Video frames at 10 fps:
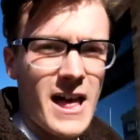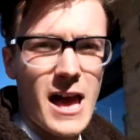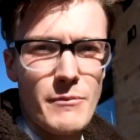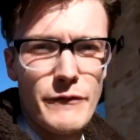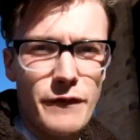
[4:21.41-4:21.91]

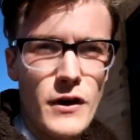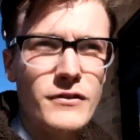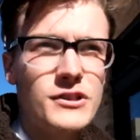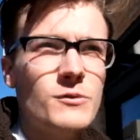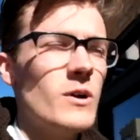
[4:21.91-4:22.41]
And my phone
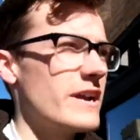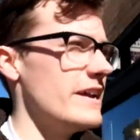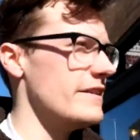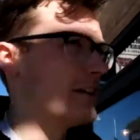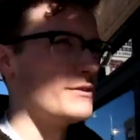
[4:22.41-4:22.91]
doesn't work
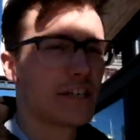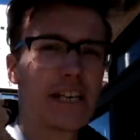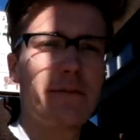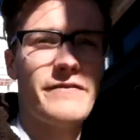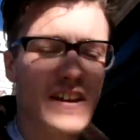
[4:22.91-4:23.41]
either, which I
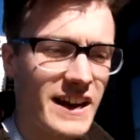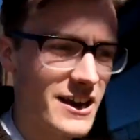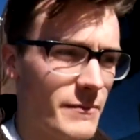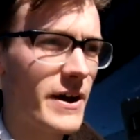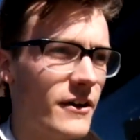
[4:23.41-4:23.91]
keep
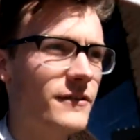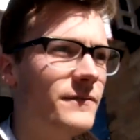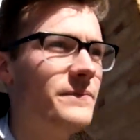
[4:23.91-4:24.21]
forgetting about.